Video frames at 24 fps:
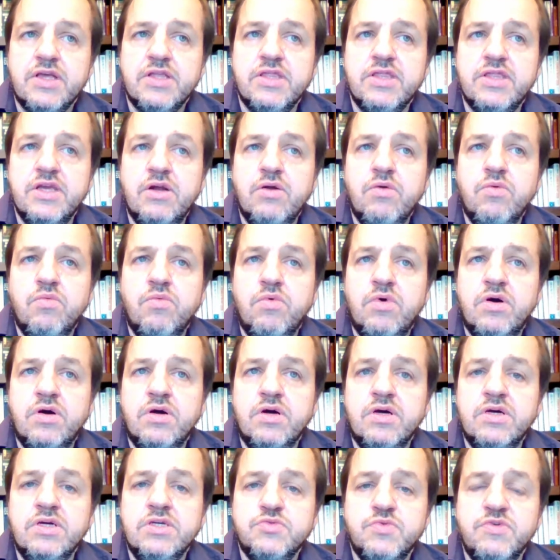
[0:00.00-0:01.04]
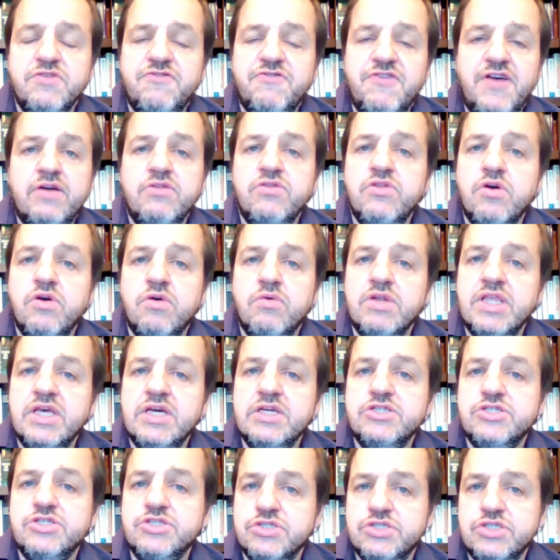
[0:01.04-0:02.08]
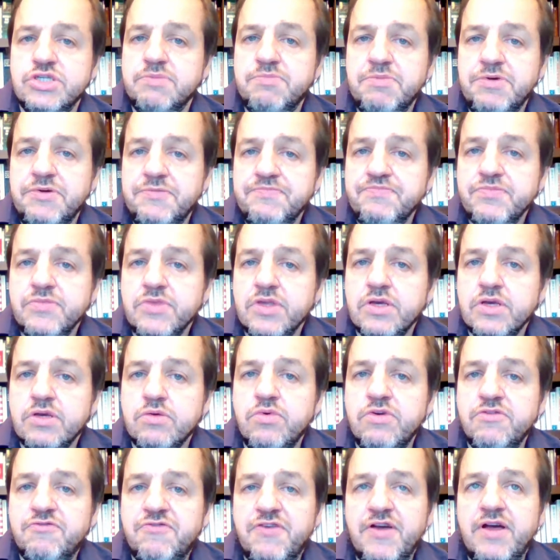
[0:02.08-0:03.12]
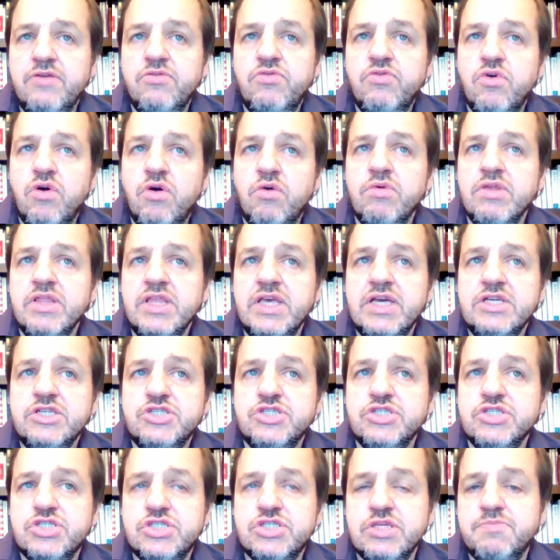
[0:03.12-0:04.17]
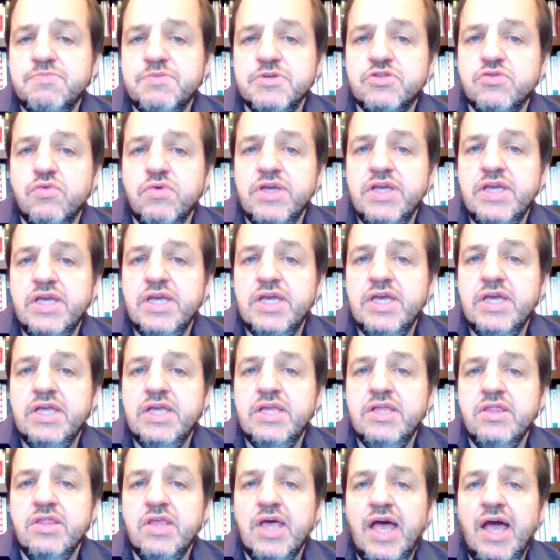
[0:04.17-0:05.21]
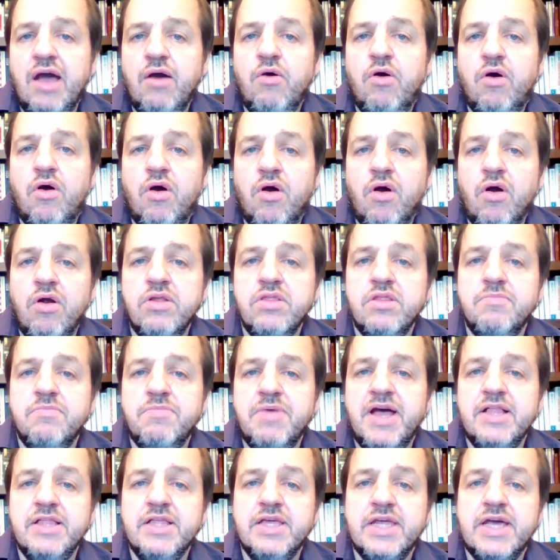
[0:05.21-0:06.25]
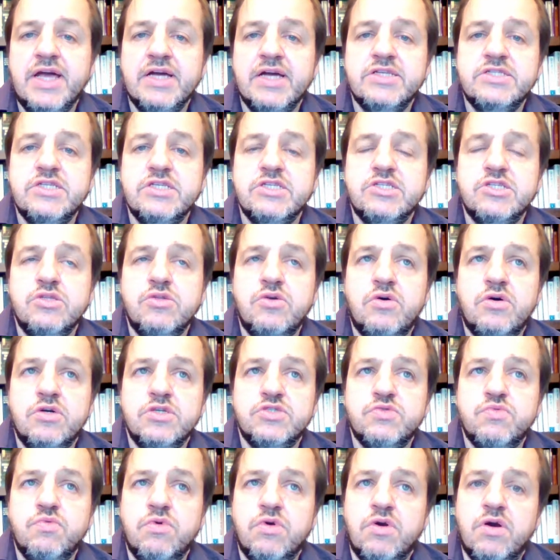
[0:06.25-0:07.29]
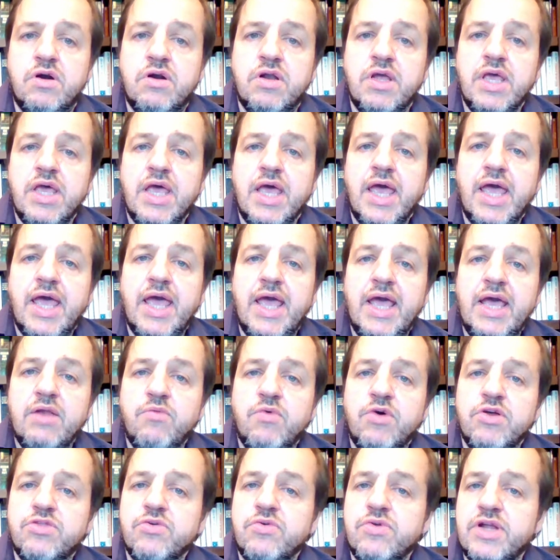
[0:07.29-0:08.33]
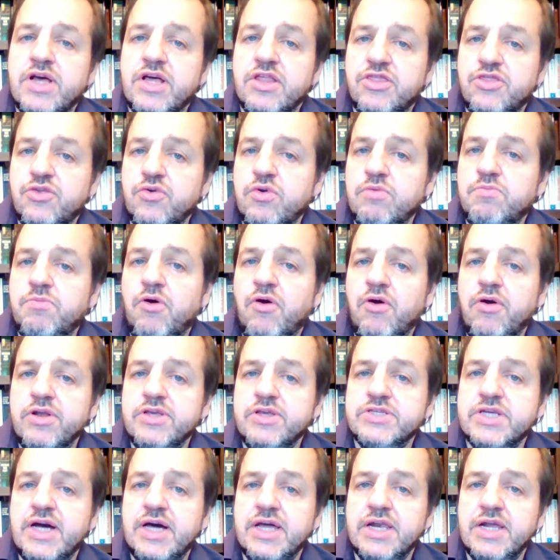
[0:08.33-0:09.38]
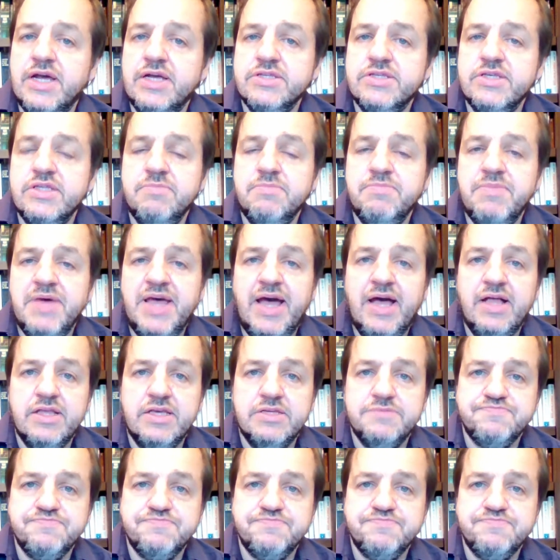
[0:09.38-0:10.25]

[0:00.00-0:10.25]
we found no relationship. We found no relationship between how hard the ballot access laws were and whether or not third parties got onto the ballot.